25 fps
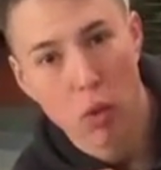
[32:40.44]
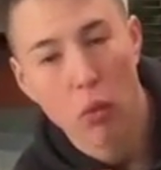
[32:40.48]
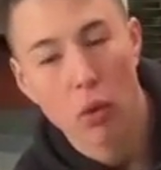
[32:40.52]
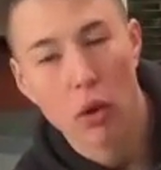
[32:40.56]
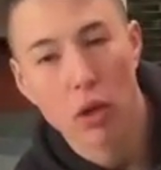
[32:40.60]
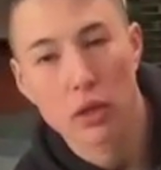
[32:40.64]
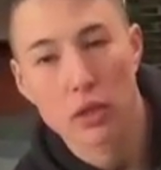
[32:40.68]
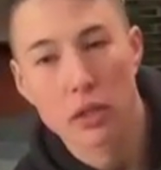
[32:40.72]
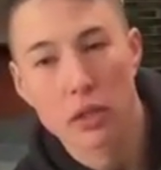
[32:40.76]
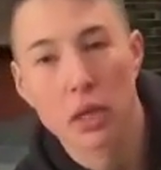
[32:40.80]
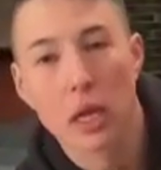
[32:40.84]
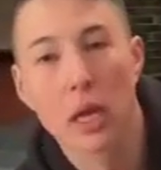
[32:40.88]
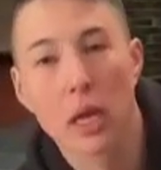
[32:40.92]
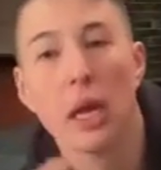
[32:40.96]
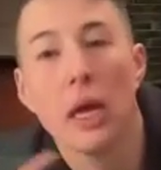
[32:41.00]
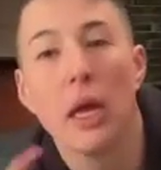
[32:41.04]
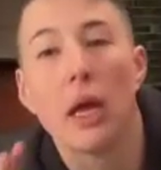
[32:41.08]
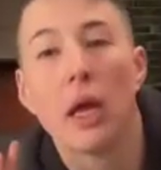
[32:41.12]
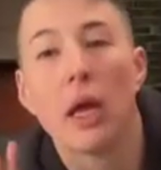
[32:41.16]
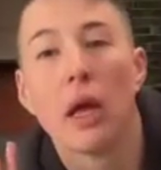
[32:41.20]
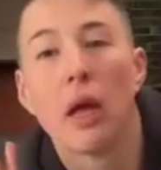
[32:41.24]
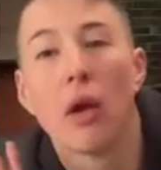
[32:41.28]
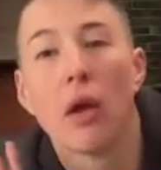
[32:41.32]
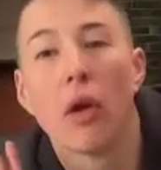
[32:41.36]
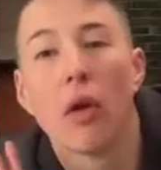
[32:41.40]
words.
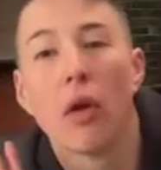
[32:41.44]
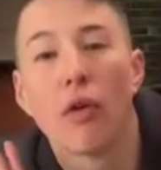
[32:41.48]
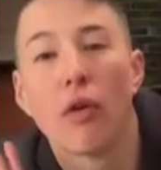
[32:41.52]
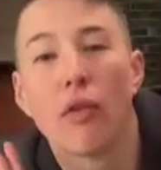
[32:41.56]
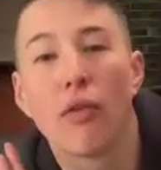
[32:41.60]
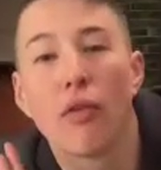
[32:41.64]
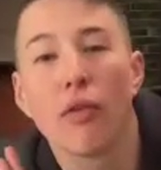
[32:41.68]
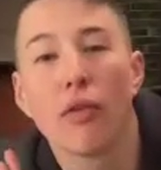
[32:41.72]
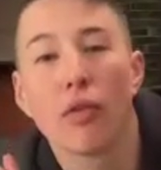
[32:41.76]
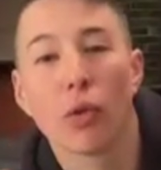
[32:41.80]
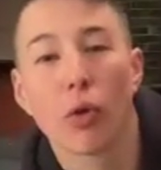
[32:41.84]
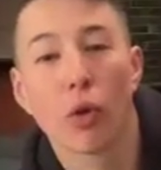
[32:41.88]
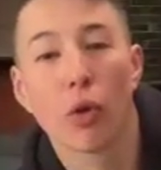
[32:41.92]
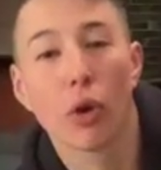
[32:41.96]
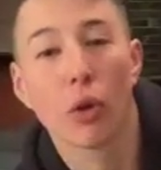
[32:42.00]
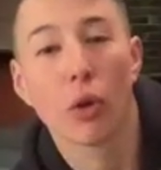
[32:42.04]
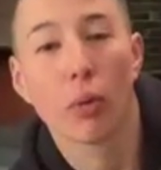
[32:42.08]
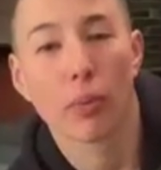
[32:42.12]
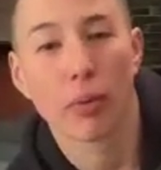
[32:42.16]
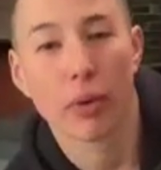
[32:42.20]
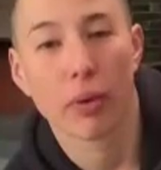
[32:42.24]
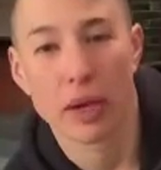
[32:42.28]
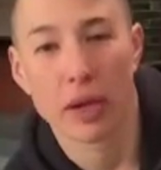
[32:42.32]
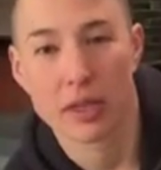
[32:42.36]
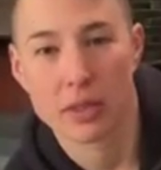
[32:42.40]

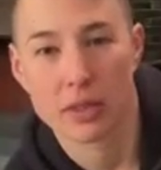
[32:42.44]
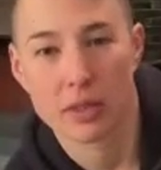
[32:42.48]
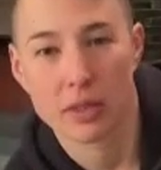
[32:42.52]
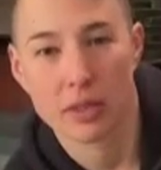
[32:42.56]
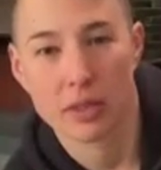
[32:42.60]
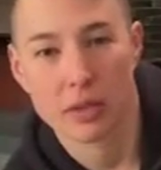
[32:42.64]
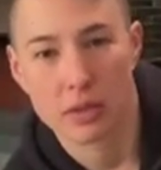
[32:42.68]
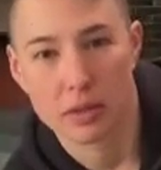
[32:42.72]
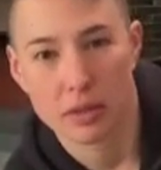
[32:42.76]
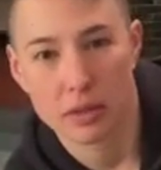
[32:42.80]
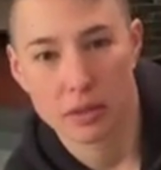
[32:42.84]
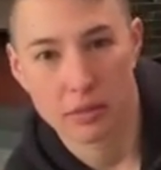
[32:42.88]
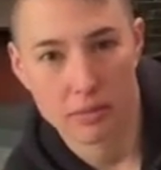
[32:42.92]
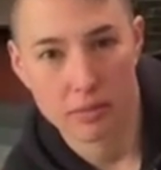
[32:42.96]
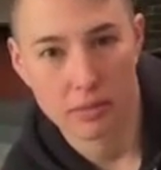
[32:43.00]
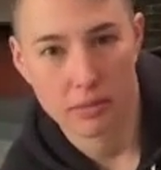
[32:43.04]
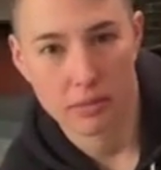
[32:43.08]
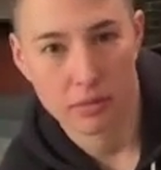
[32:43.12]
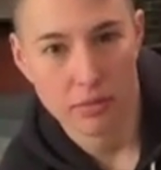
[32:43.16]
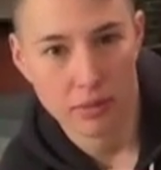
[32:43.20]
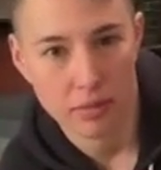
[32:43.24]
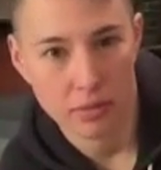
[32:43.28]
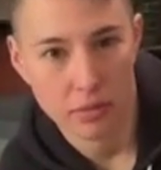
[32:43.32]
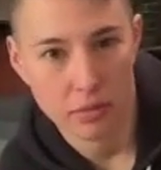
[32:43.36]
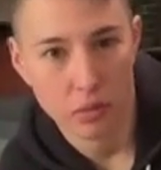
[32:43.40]
Floor press
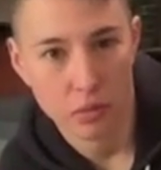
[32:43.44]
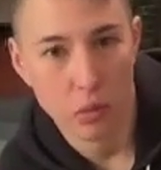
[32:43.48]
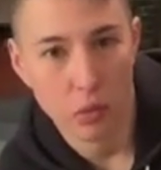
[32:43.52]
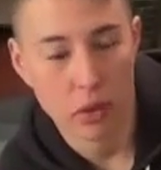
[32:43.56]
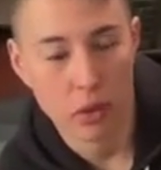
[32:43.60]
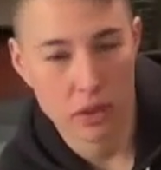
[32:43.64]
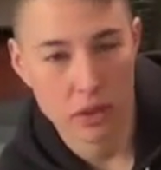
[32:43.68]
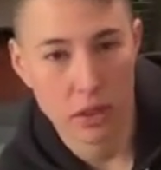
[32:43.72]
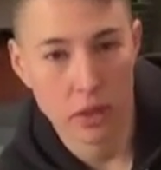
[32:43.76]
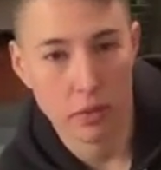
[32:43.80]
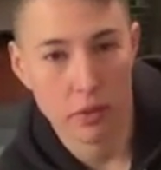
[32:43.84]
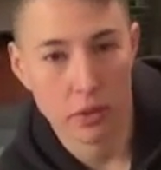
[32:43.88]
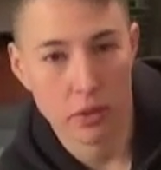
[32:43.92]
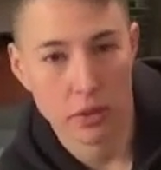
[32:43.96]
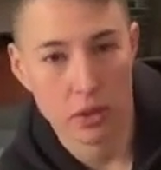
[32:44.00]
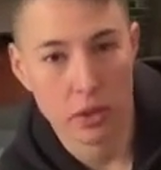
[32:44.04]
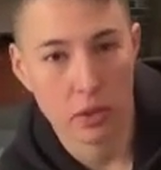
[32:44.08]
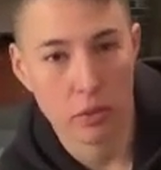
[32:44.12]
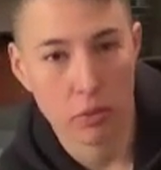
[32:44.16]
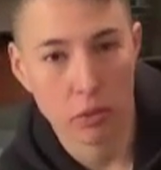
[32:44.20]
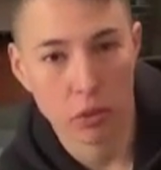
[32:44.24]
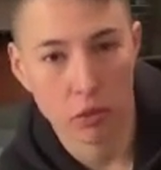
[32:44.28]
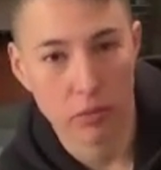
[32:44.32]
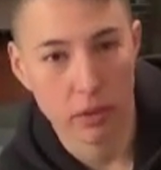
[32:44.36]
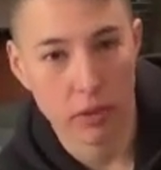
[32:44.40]
was the
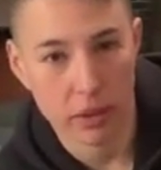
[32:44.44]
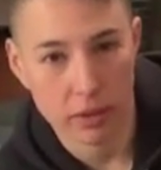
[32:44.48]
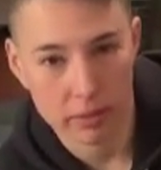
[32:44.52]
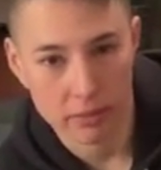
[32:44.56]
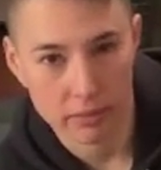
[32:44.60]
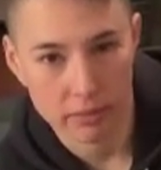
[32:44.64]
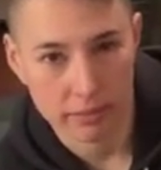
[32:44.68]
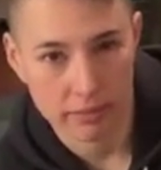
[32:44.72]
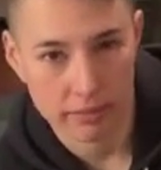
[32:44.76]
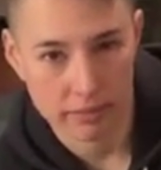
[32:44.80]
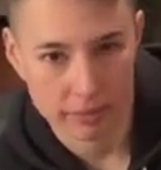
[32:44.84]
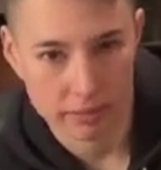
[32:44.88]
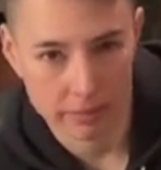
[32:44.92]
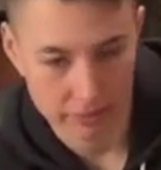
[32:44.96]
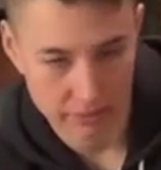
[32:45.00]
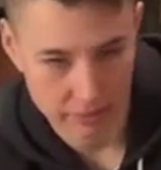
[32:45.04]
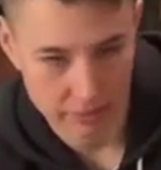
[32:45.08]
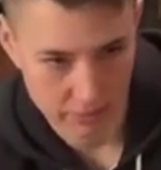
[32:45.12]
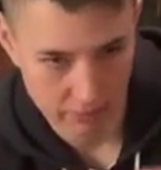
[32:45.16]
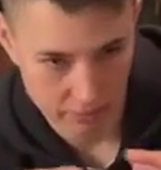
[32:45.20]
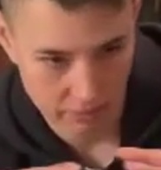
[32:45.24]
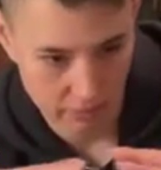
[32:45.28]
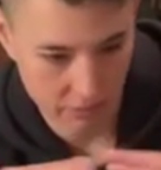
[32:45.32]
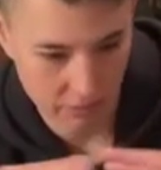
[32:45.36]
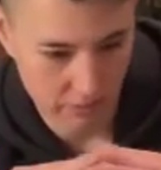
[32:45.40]
original movement.
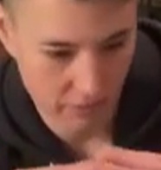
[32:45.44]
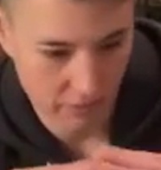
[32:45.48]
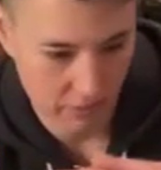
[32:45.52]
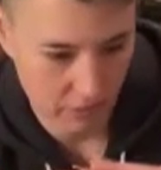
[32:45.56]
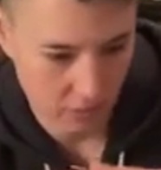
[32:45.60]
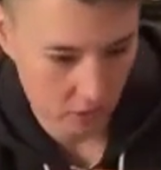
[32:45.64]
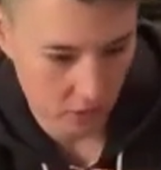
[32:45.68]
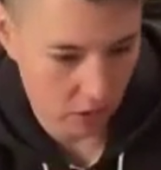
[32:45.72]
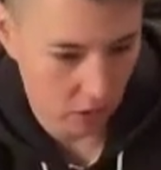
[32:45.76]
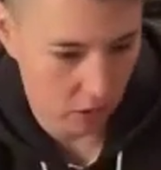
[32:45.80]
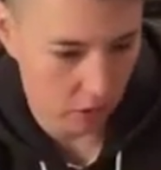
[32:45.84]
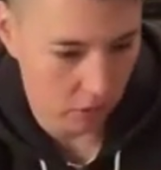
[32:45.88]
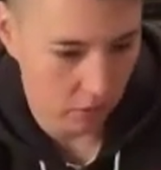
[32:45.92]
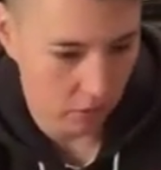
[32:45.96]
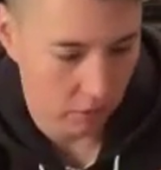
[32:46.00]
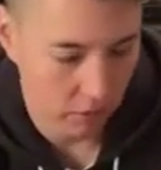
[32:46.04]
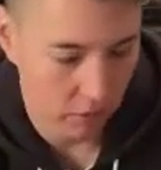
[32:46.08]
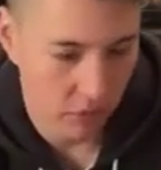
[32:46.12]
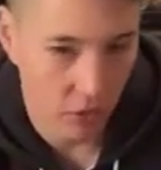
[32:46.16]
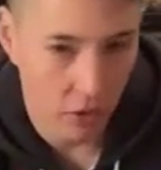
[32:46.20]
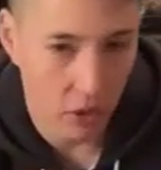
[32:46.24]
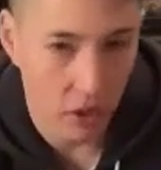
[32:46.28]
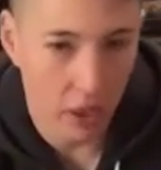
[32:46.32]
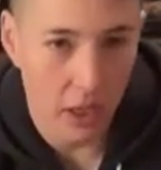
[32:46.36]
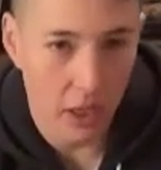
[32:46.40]
So
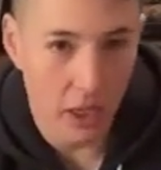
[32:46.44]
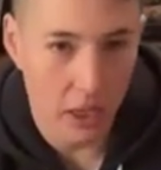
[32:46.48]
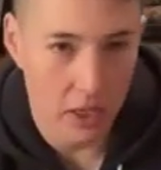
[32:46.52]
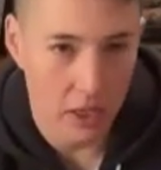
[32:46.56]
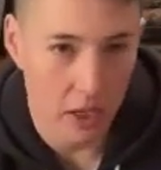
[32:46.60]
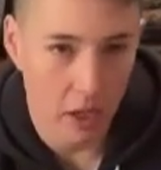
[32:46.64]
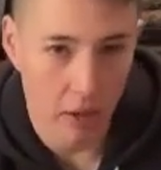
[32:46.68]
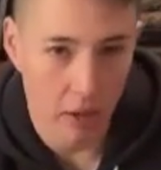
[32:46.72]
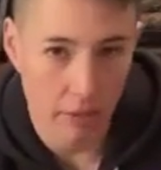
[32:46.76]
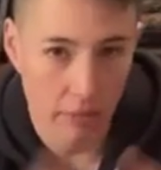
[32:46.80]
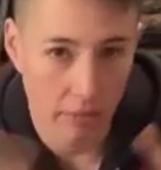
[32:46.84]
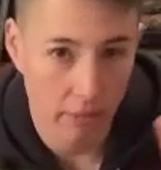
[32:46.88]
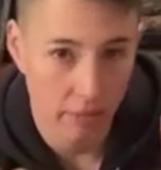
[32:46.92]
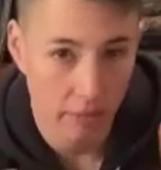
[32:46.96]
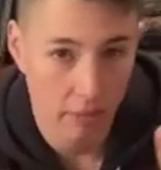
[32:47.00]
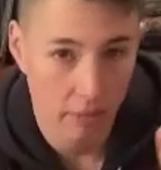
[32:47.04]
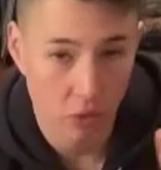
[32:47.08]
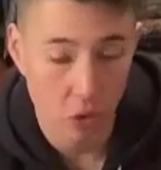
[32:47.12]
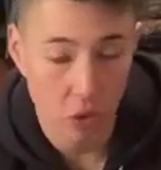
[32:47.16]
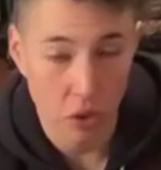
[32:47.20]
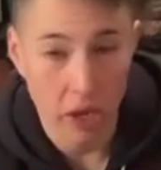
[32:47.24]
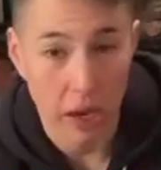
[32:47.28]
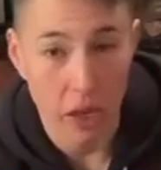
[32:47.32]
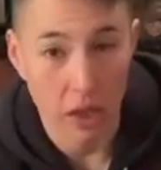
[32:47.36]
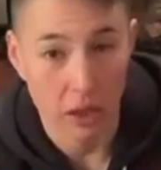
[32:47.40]
if you're laying down,
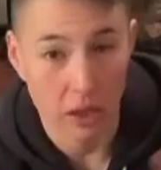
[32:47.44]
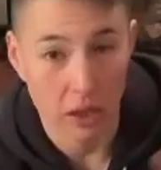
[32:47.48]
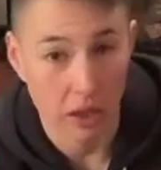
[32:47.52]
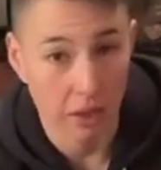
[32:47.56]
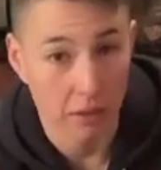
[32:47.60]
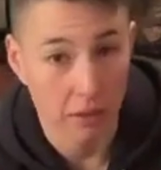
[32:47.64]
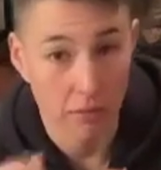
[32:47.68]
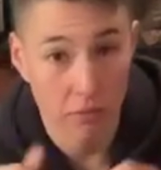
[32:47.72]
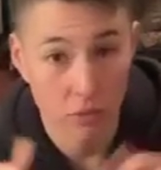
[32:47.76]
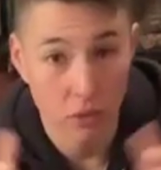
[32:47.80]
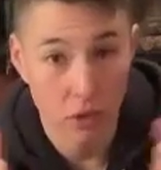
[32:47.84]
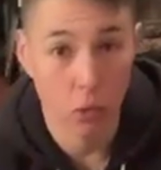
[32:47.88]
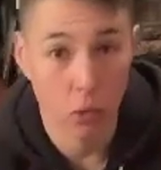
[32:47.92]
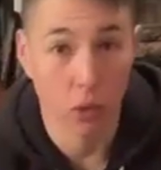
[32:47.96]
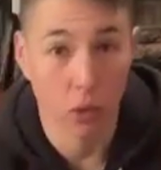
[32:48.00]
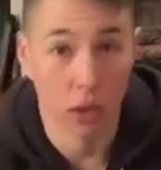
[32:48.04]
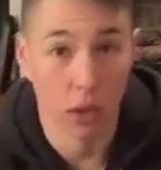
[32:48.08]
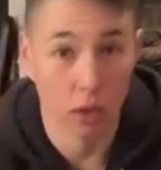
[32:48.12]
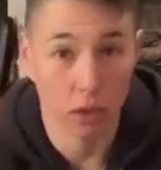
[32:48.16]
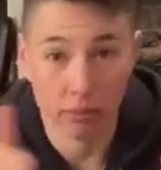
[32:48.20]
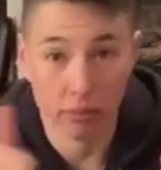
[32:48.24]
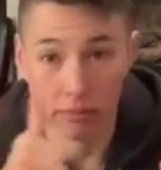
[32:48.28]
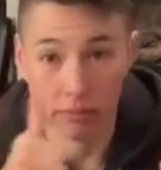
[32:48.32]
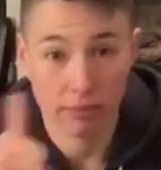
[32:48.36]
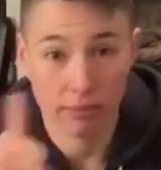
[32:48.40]
you're nailing it. Good
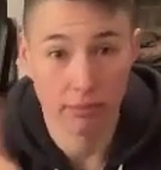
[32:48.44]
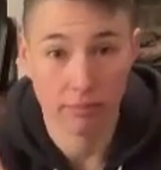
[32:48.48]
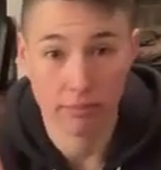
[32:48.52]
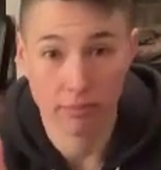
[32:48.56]
work.